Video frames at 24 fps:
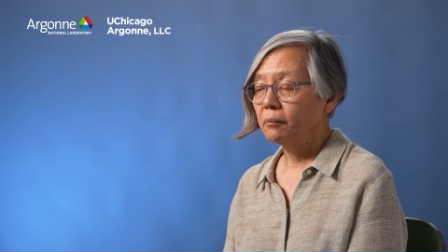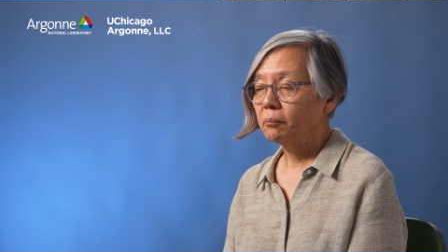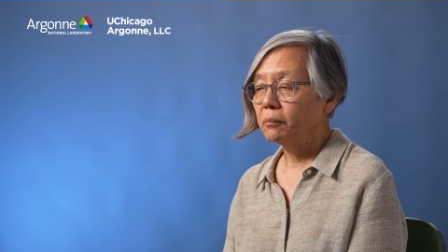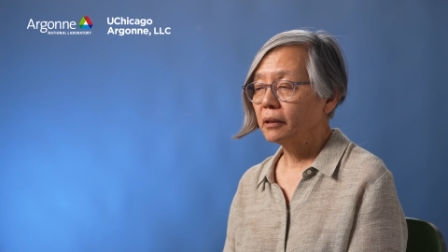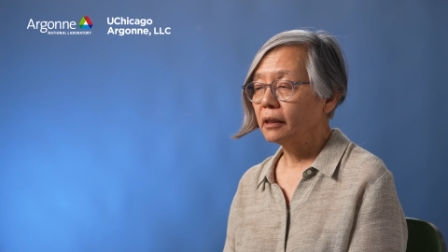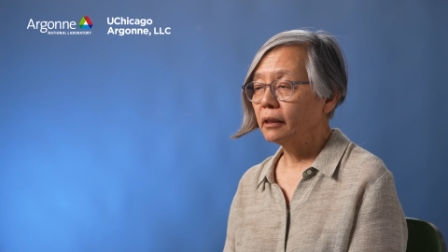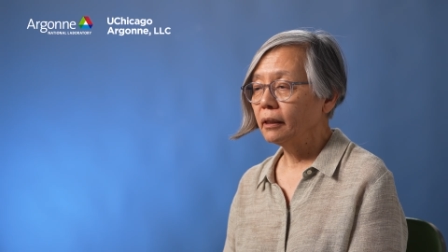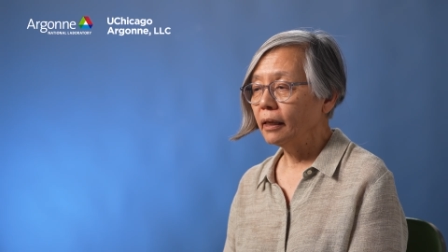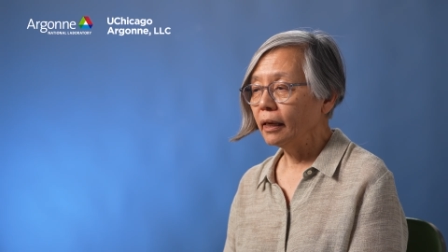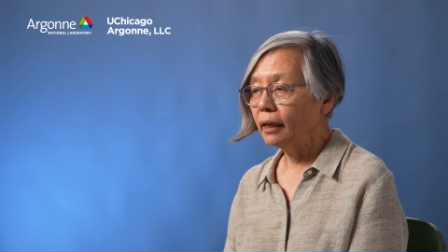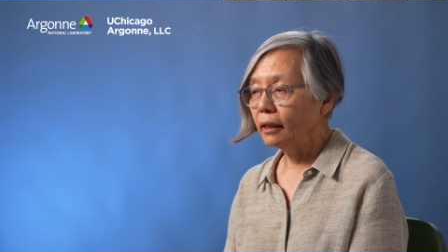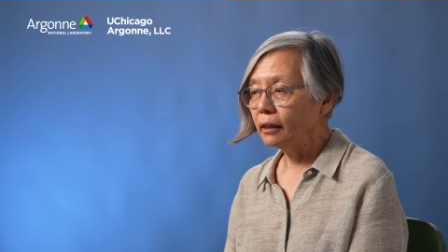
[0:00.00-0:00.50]

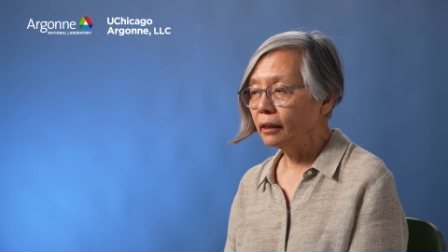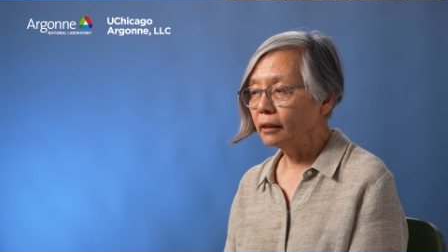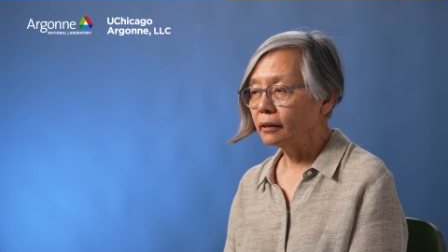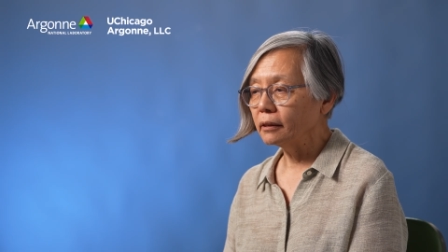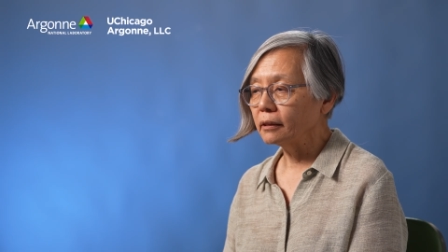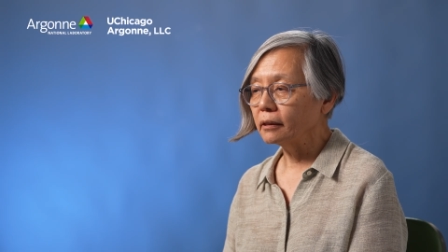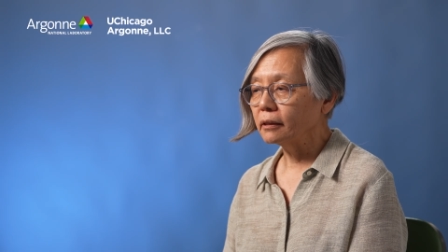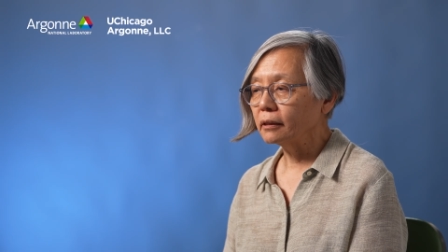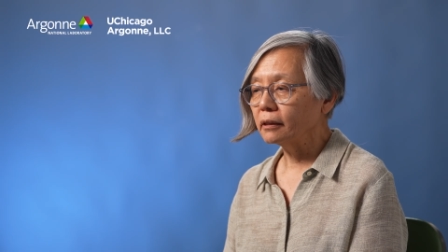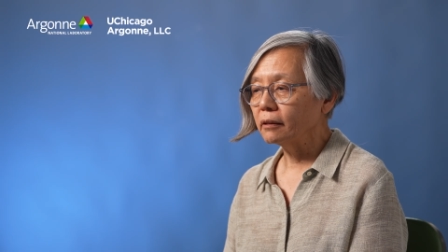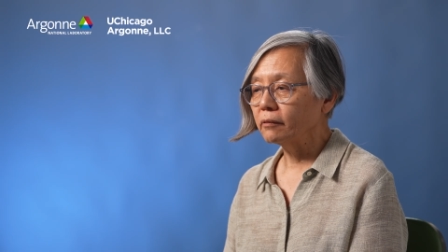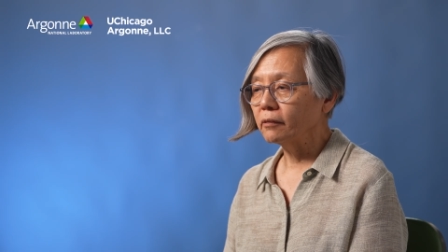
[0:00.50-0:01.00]
but
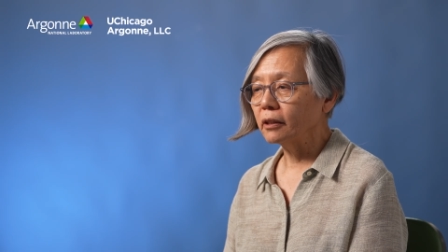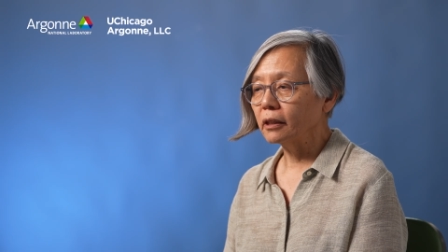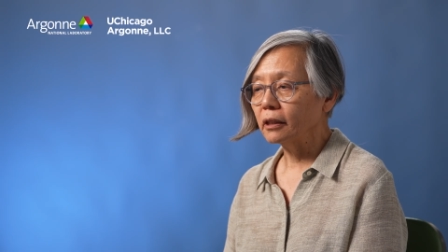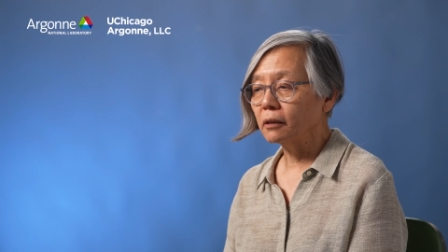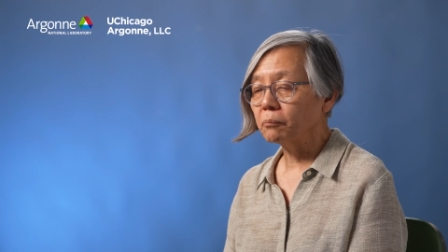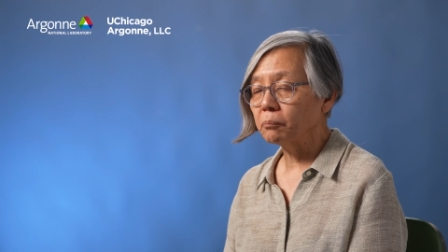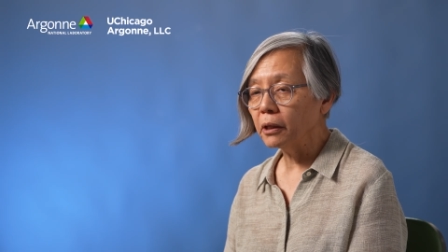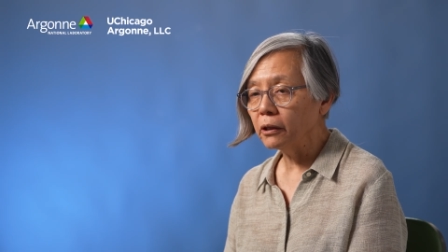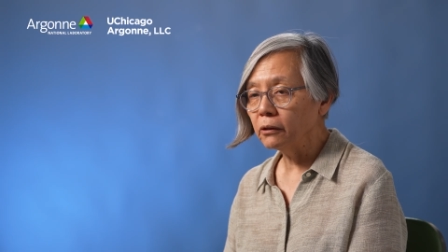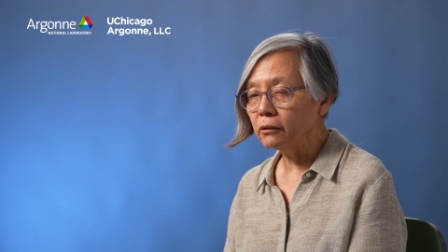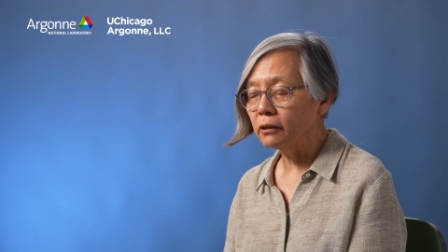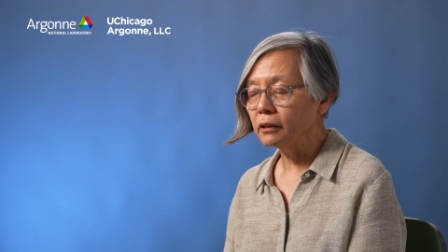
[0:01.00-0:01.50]
analysis of the
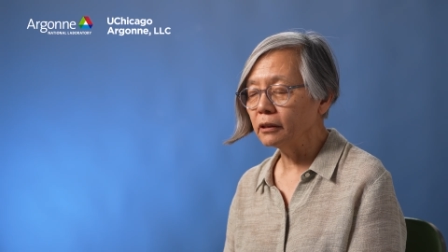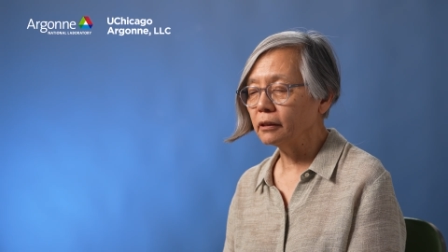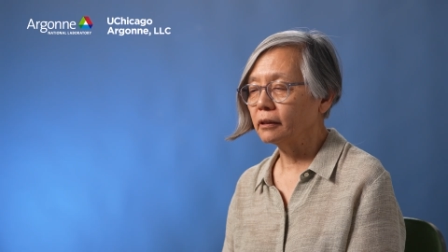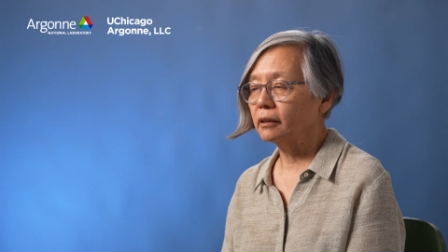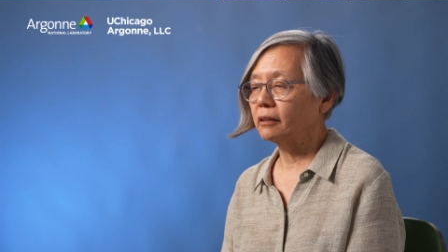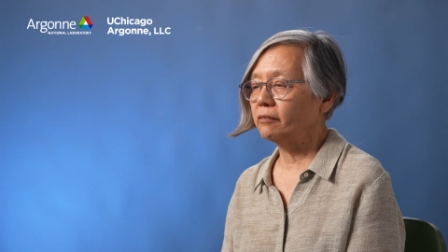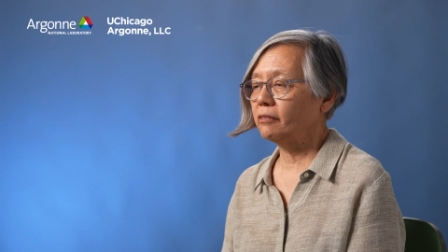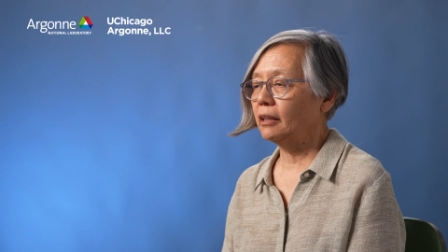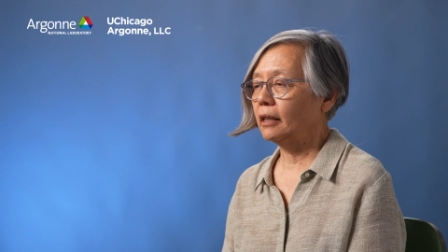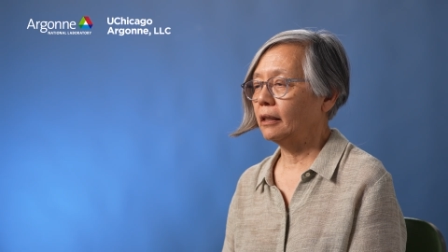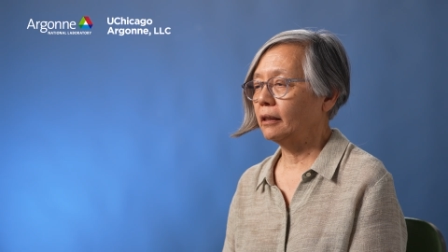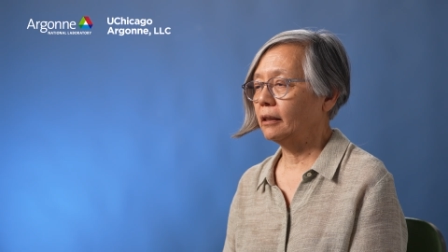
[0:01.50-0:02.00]

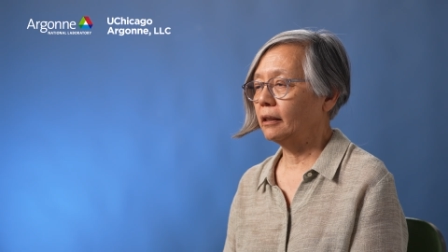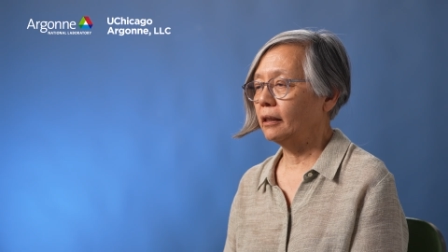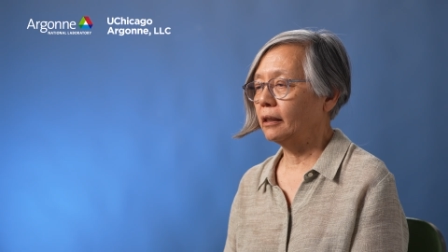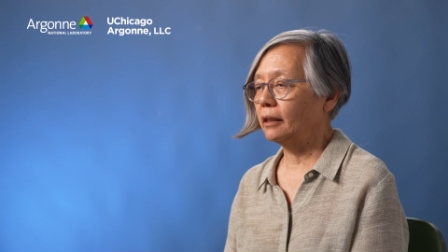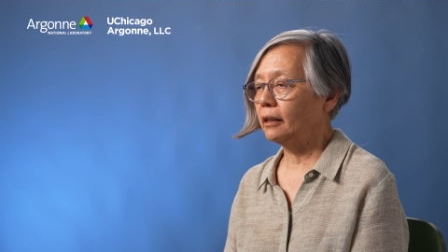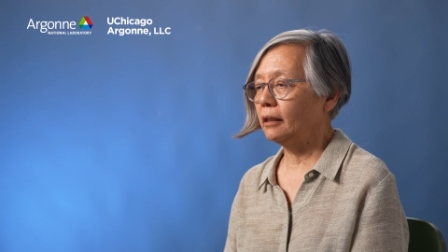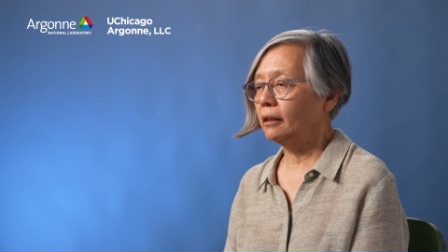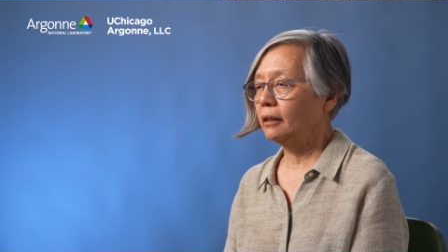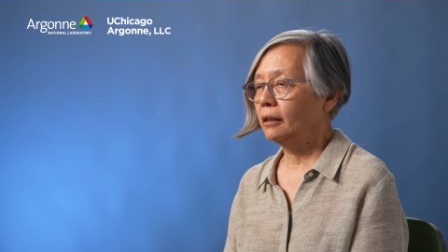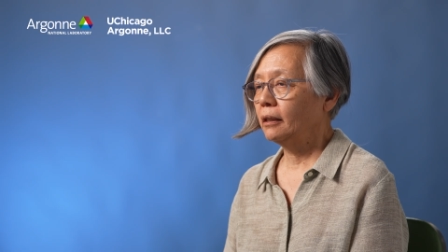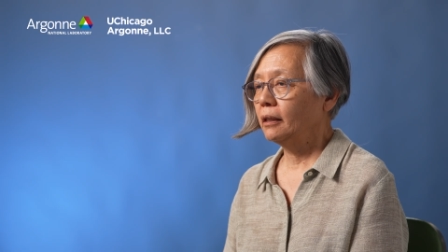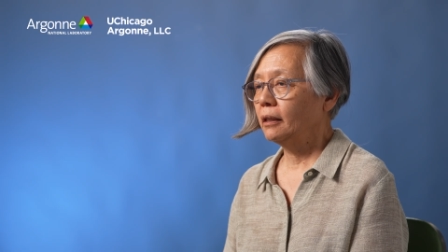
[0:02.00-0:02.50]
components of that
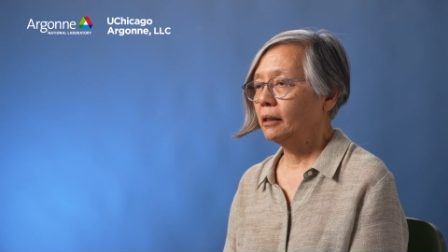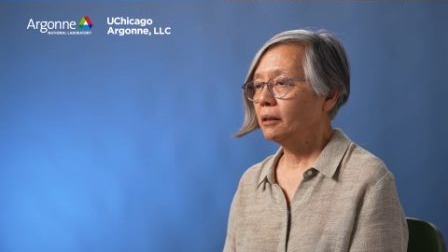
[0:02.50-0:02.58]
light